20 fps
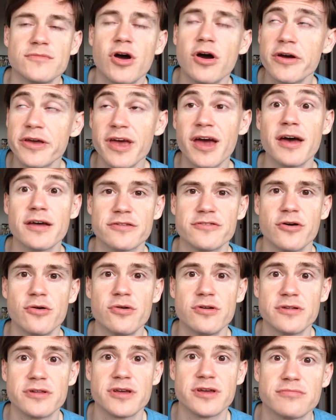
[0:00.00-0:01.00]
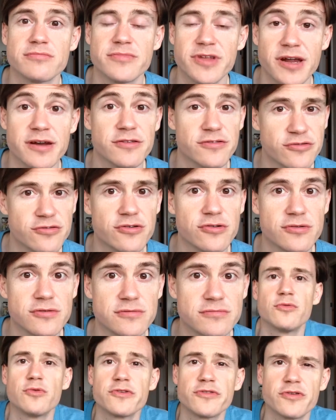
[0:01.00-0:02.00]
oh yeah, totally. That is
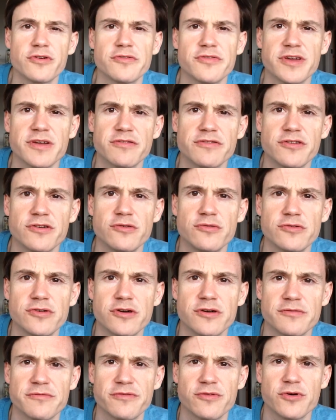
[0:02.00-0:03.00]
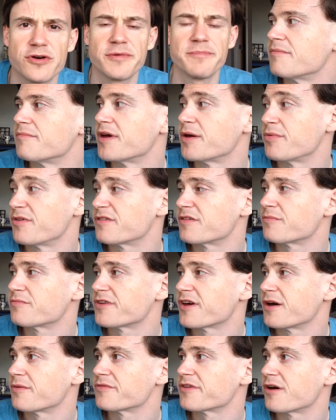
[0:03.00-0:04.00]
true. What sort of things do you yearn for? Maybe
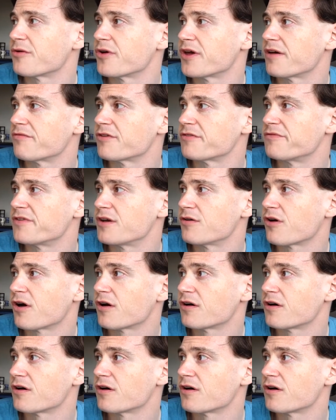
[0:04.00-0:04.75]
sometimes how we have a fear